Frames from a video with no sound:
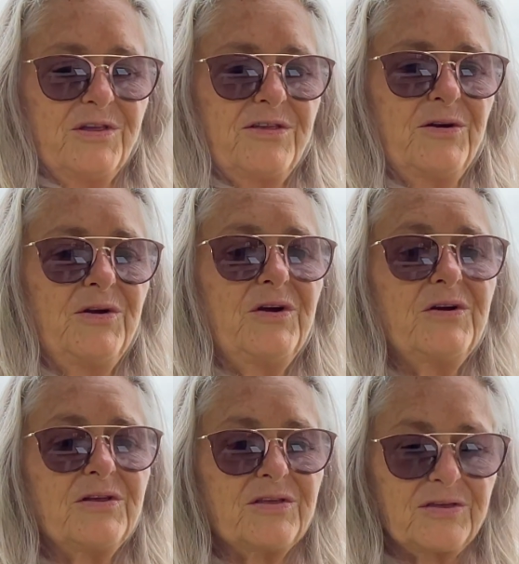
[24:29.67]
the
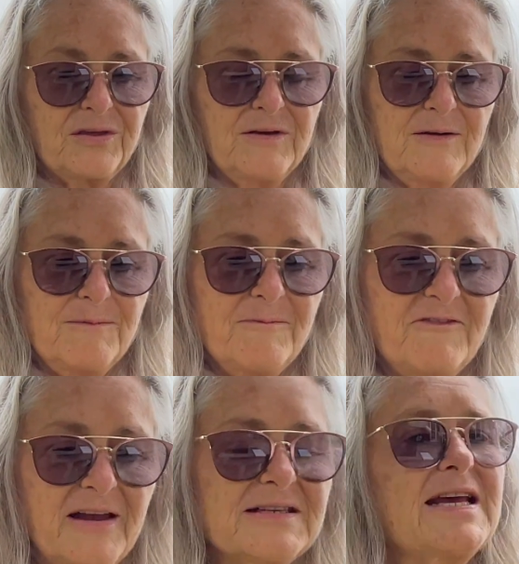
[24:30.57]
earth
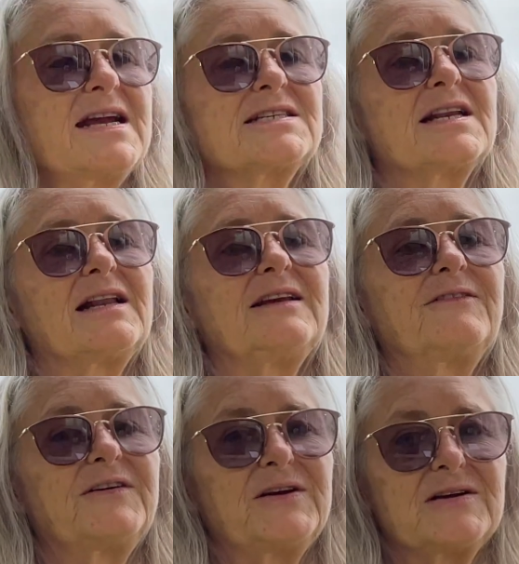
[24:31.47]
foundationally
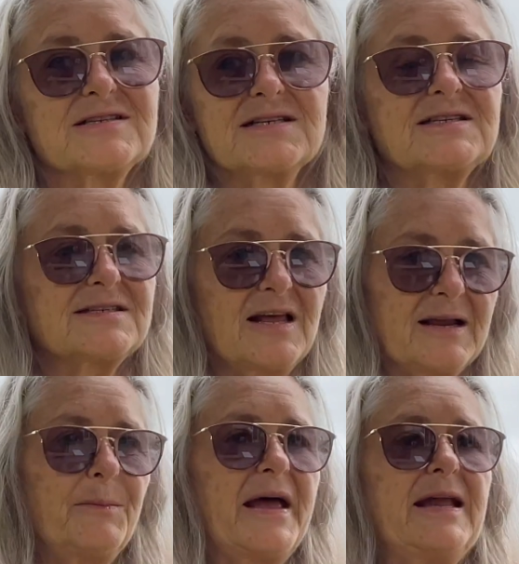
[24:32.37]
first, just like
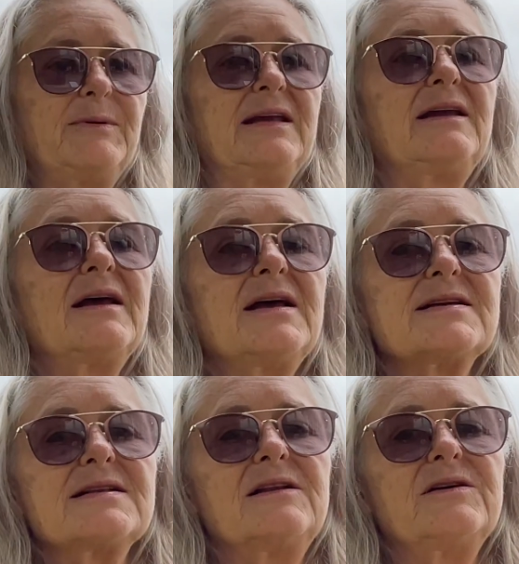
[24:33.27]
a baby
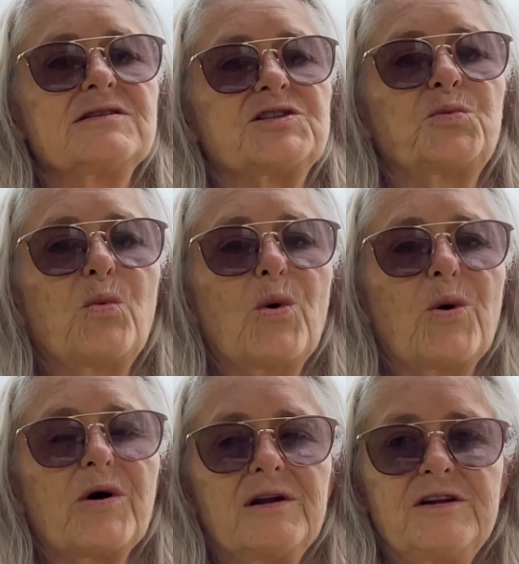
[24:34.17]
learns to
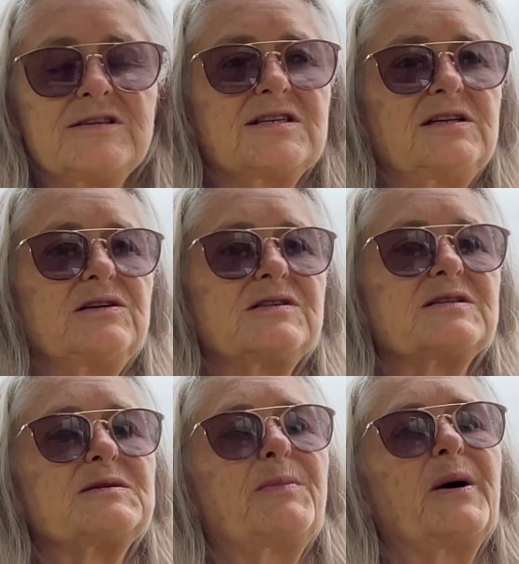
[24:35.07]
walk, learns to use
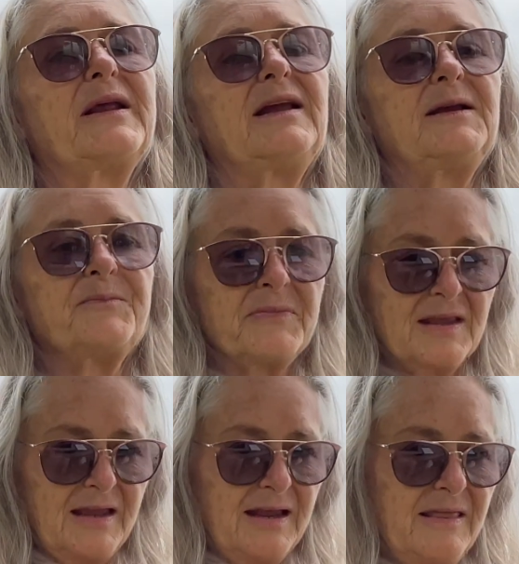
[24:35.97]
its body,
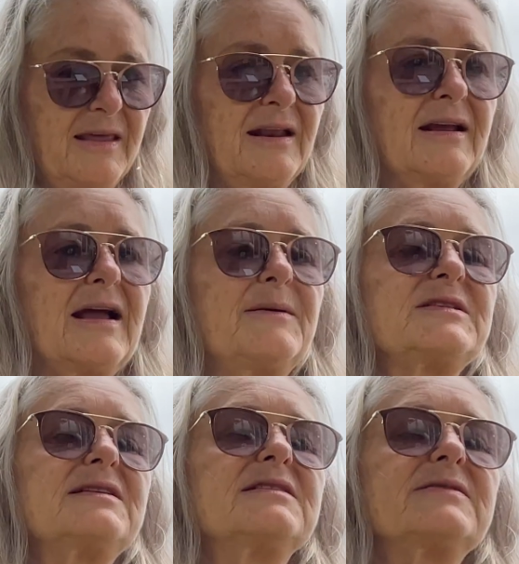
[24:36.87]
and then it
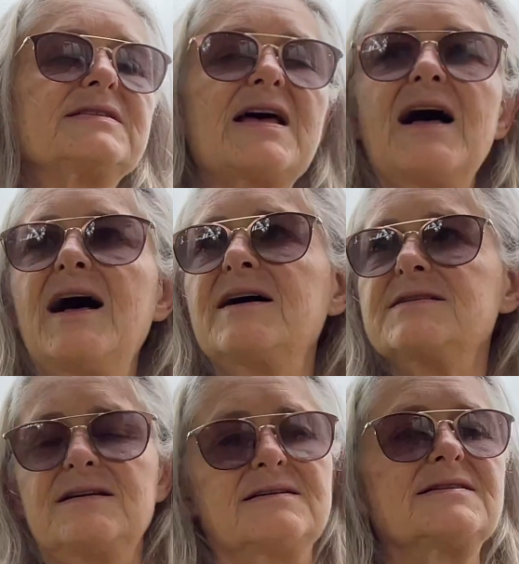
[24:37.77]
comes into its
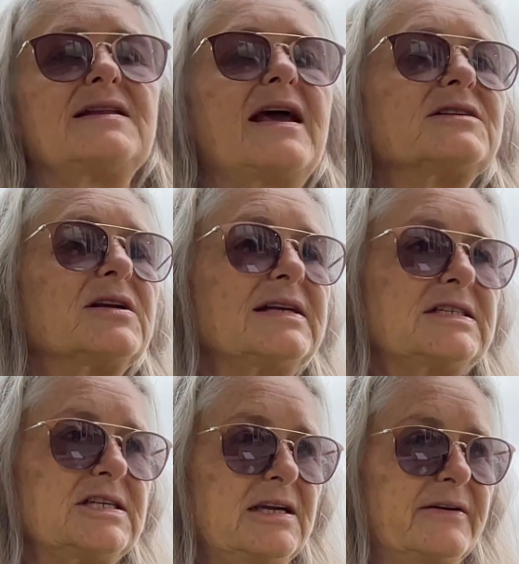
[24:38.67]
heart and it's naturally
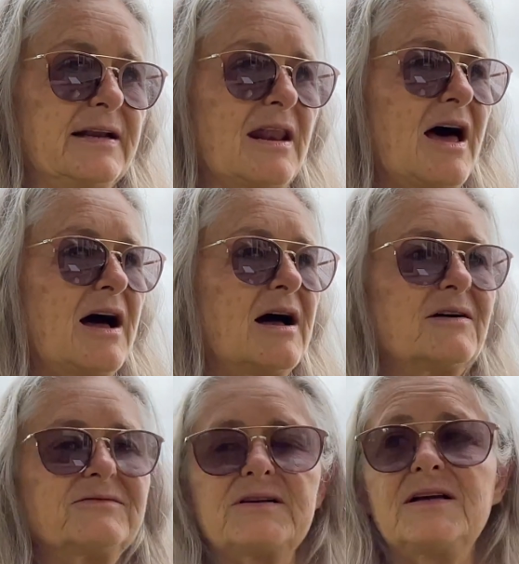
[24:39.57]
sharing
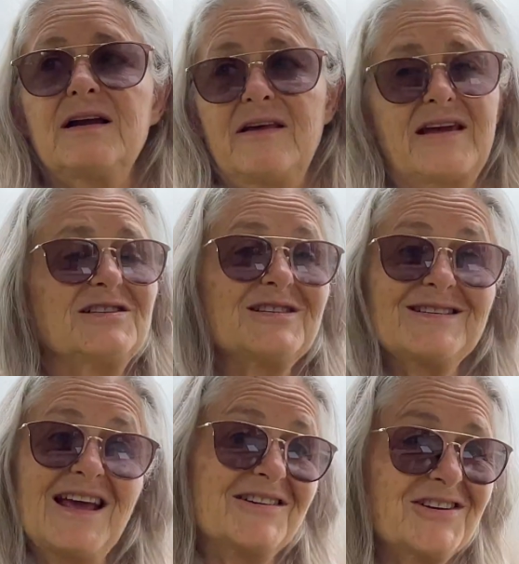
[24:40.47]
love. They just
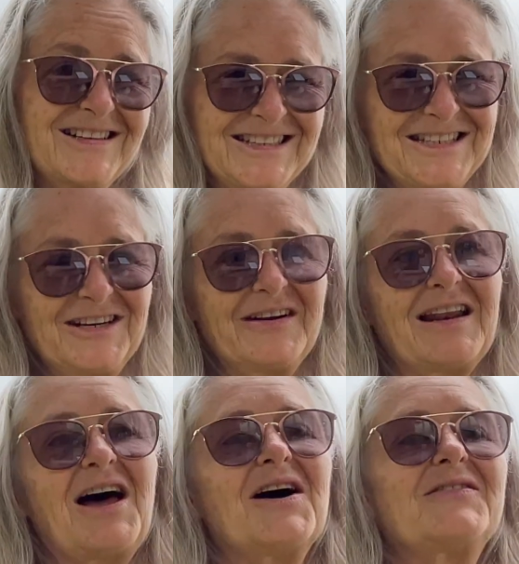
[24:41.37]
naturally sharing
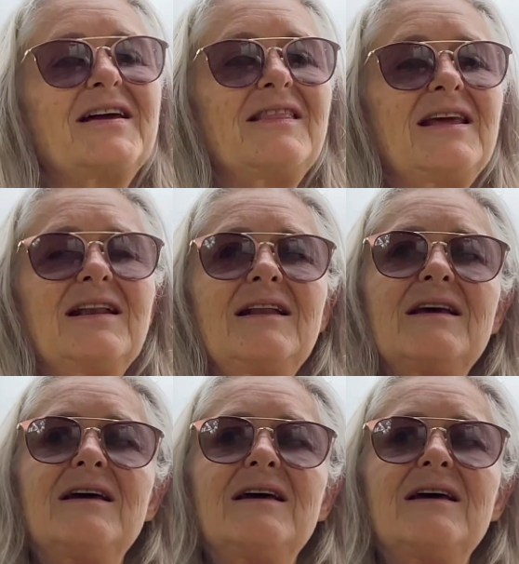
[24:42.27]
love, and then